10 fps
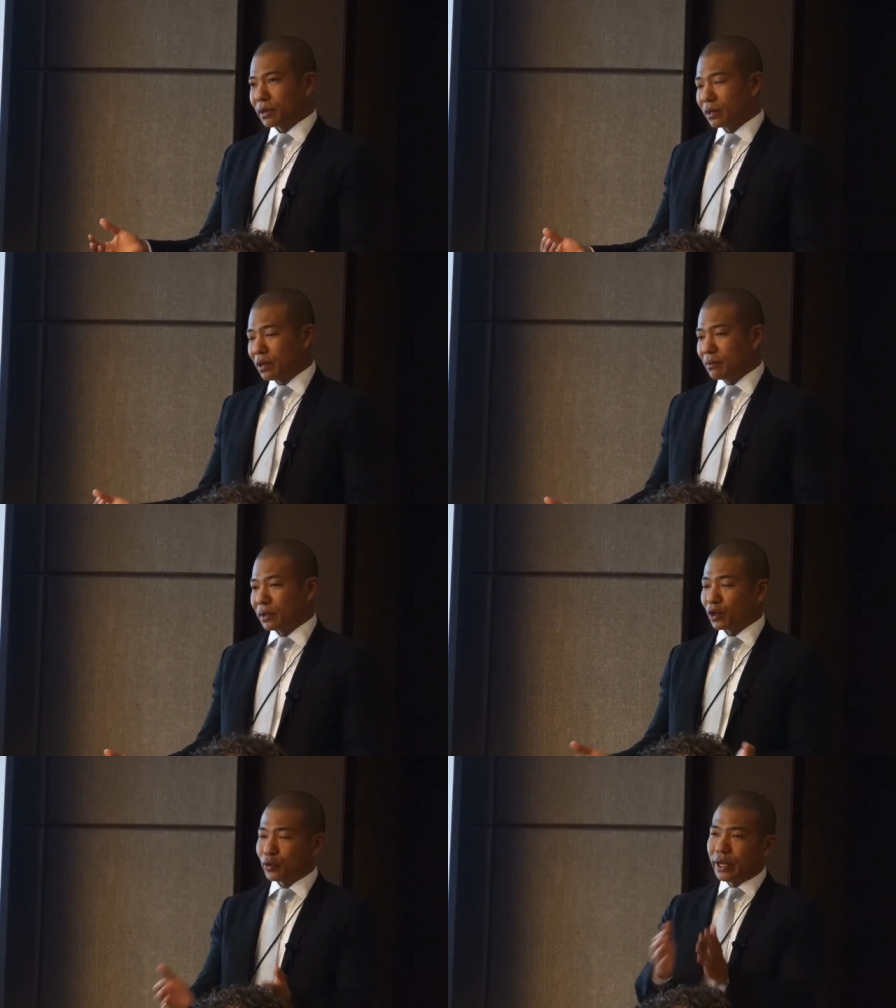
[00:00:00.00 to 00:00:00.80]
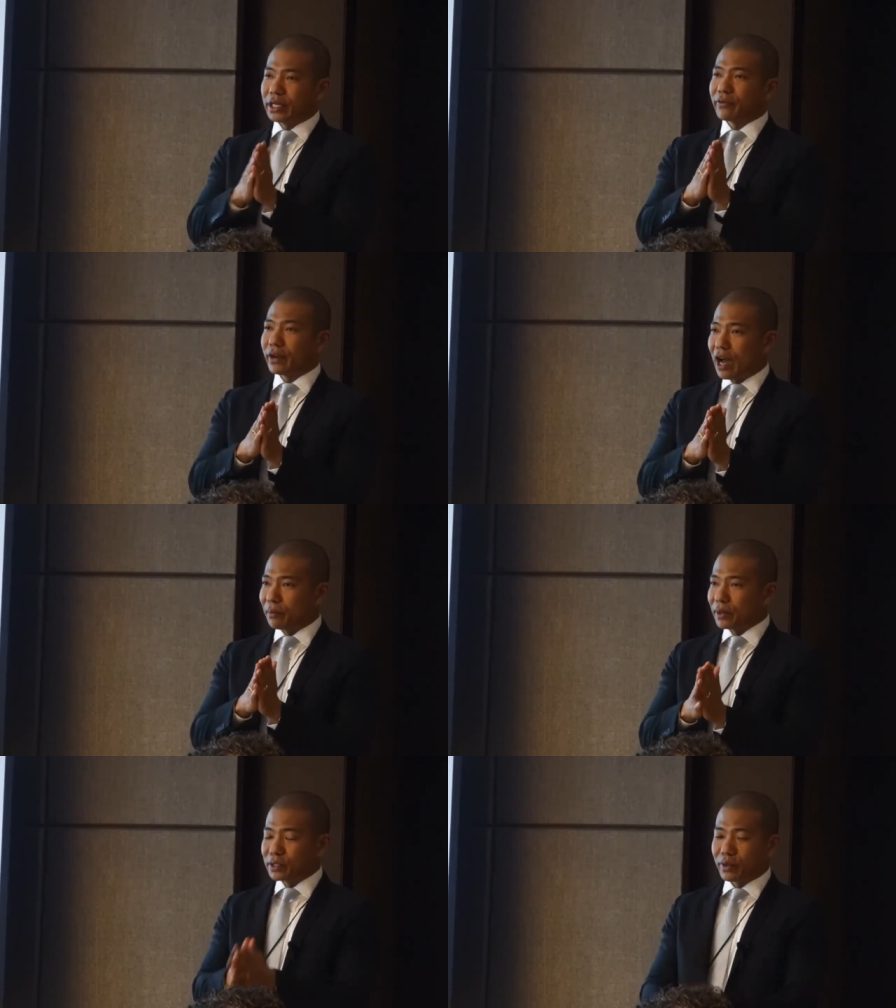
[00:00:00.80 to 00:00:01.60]
but create different
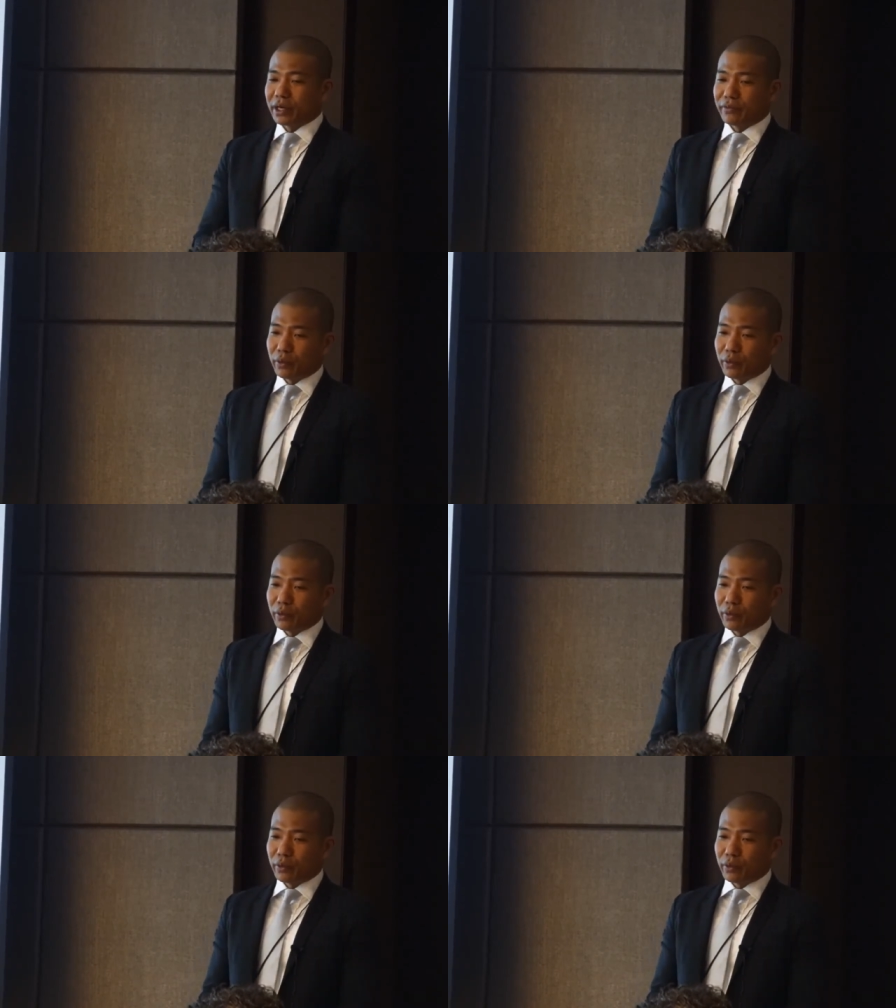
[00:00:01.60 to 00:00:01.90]
outputs, right?